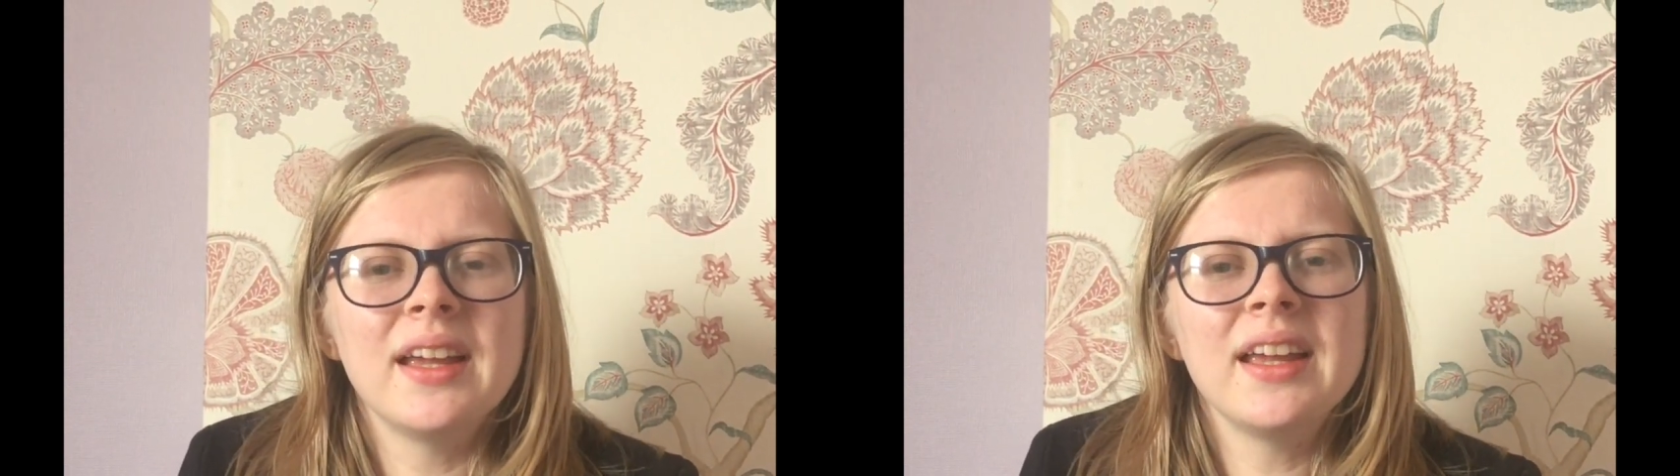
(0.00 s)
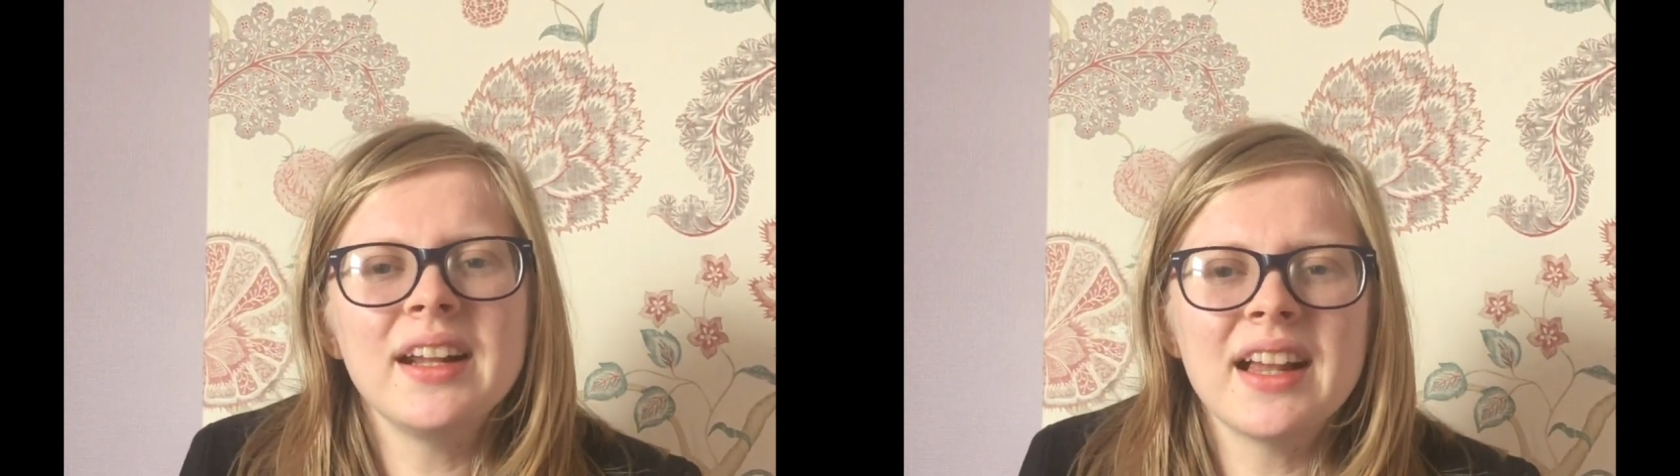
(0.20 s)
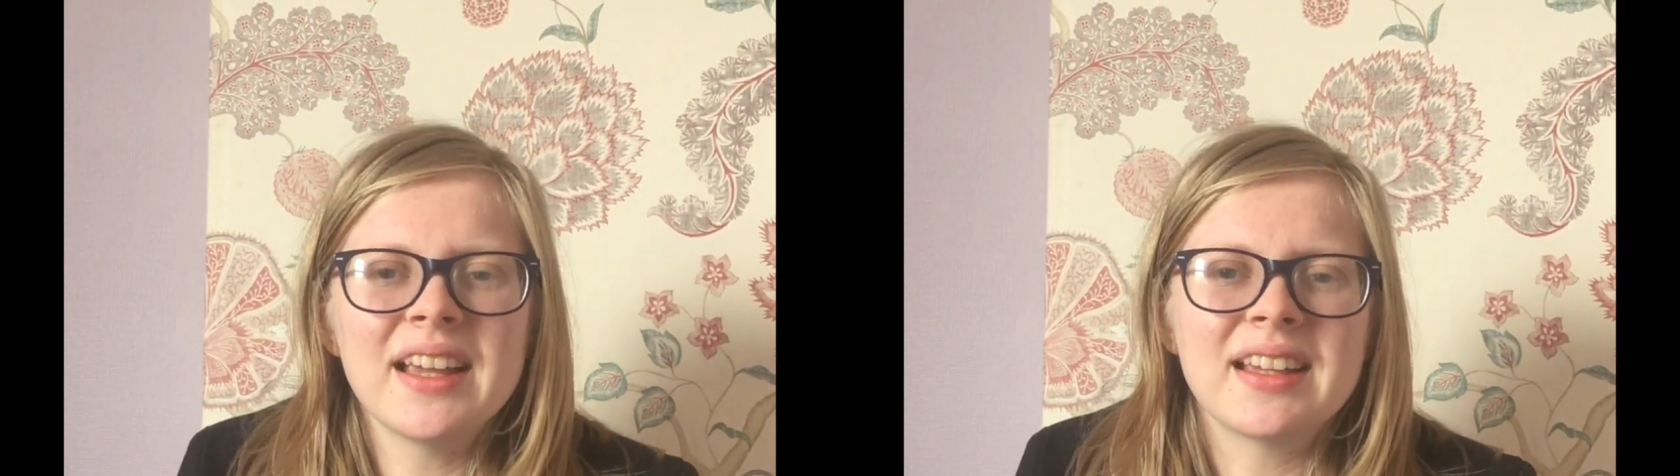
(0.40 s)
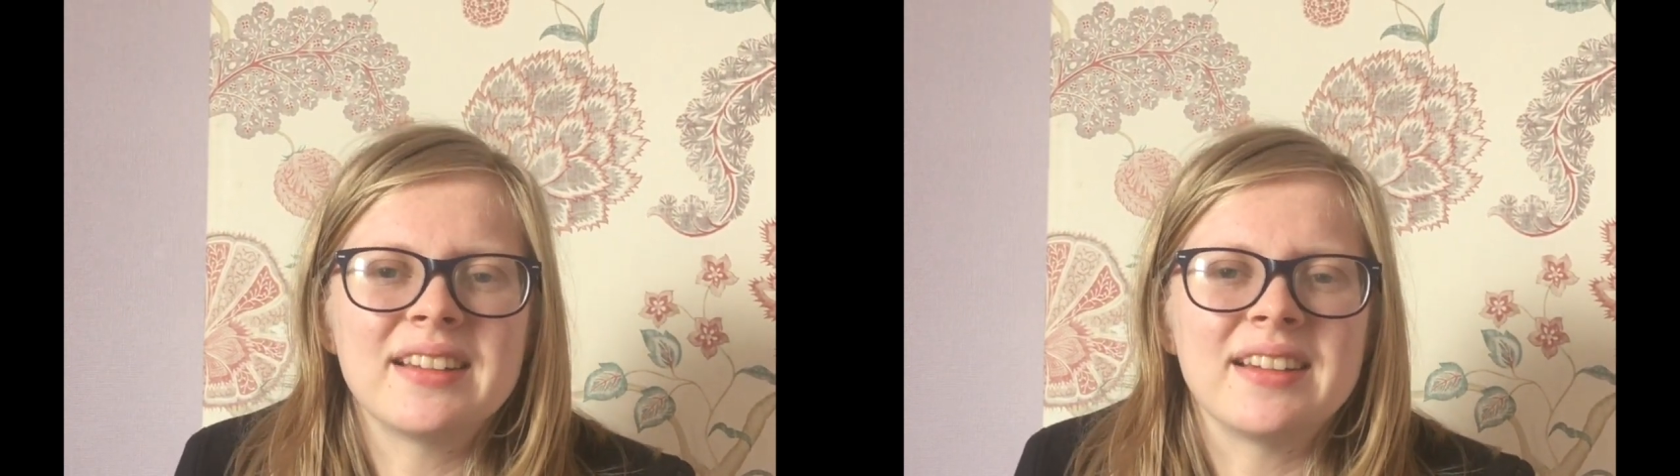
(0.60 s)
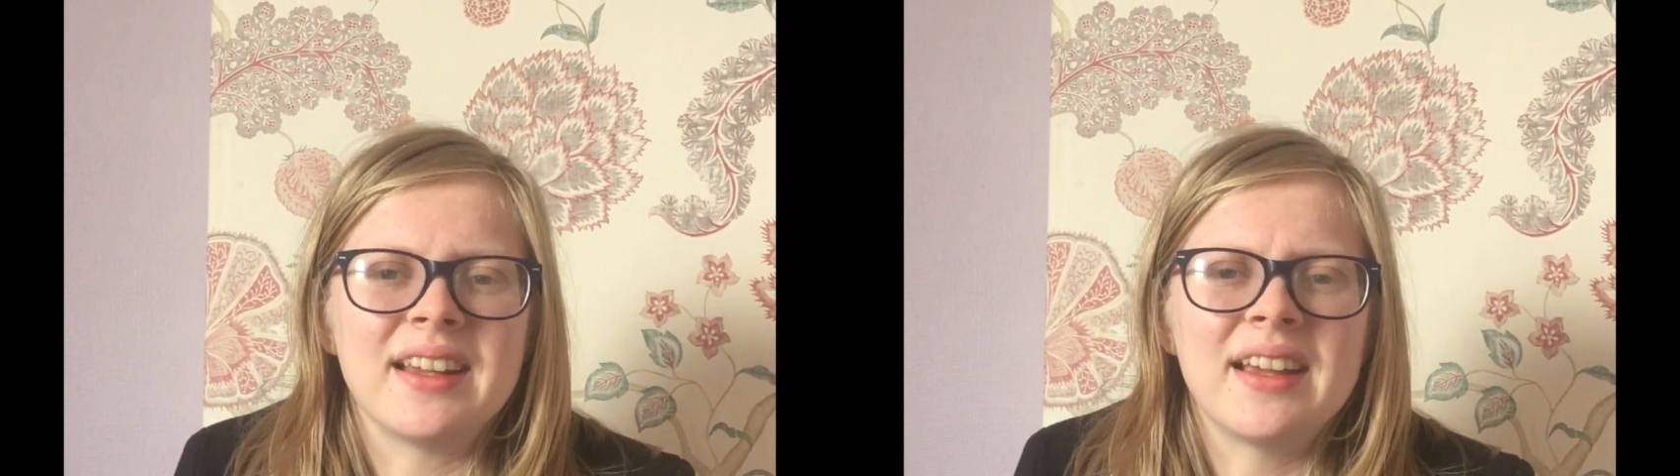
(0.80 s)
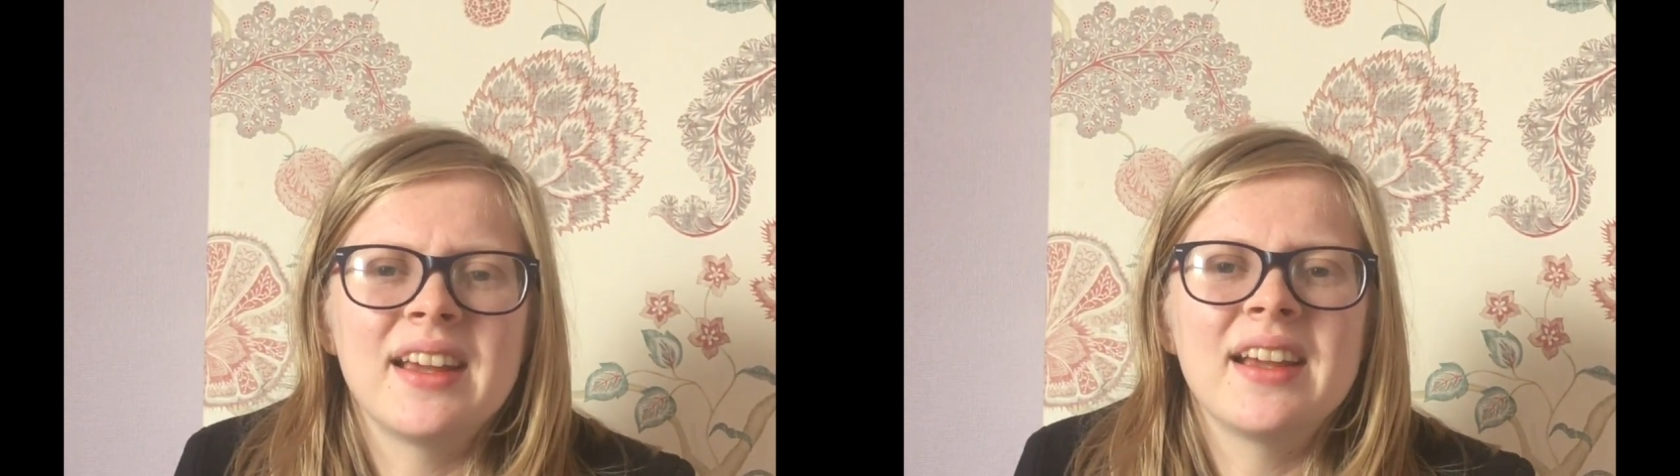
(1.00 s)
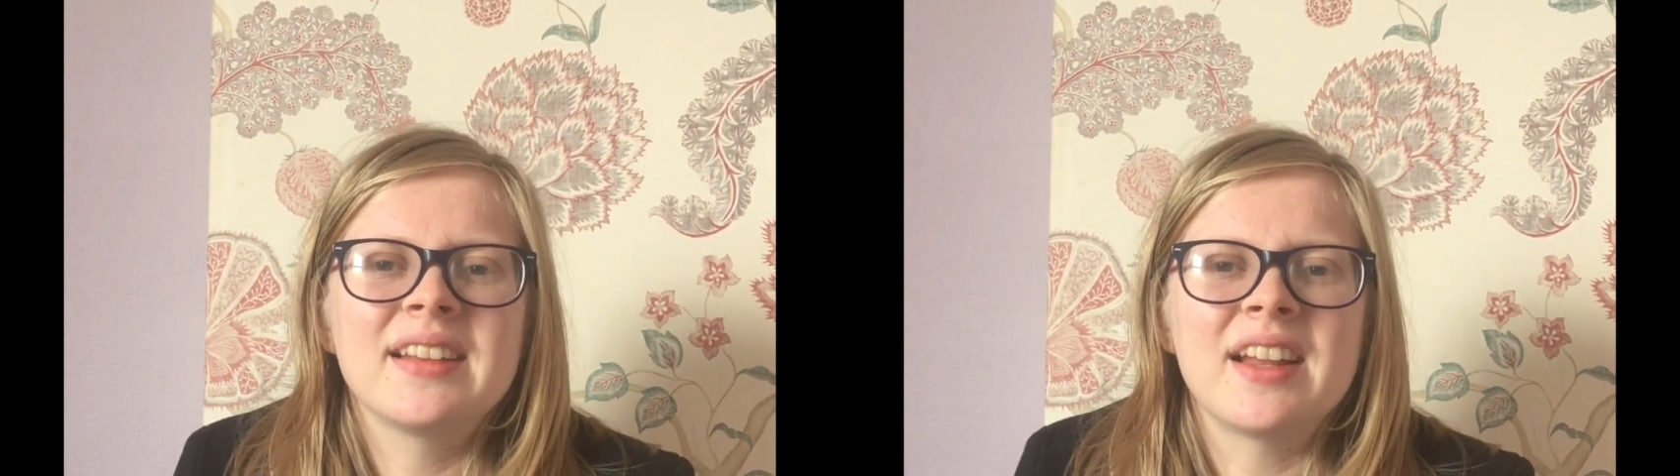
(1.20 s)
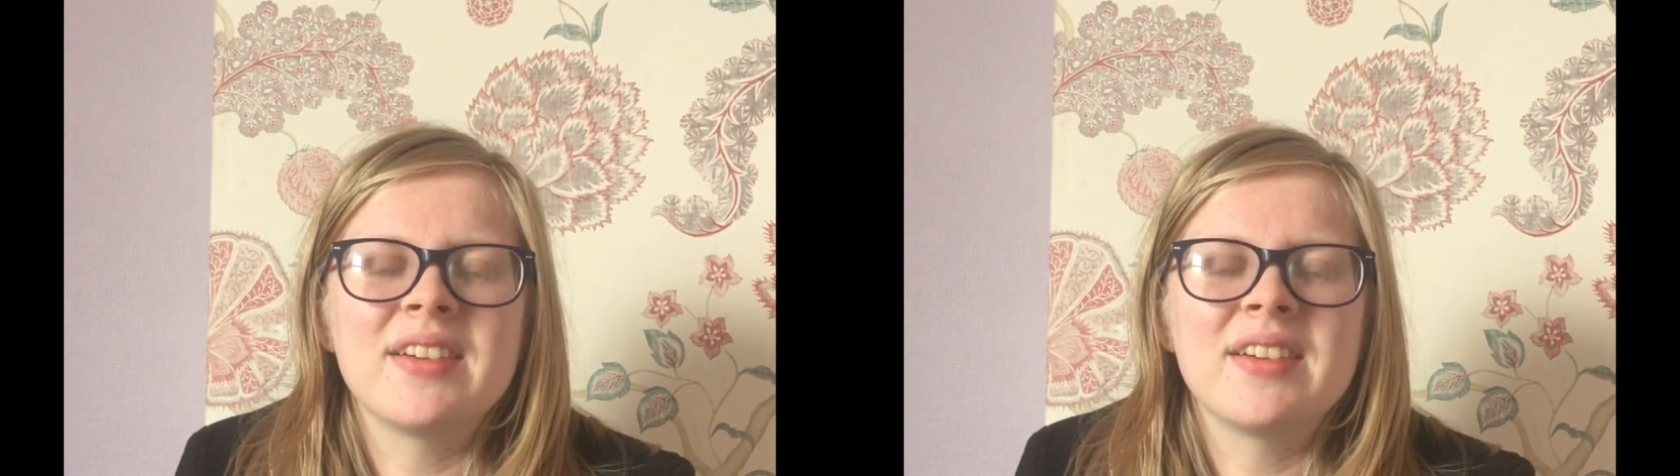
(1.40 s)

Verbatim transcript: In Lancashire, there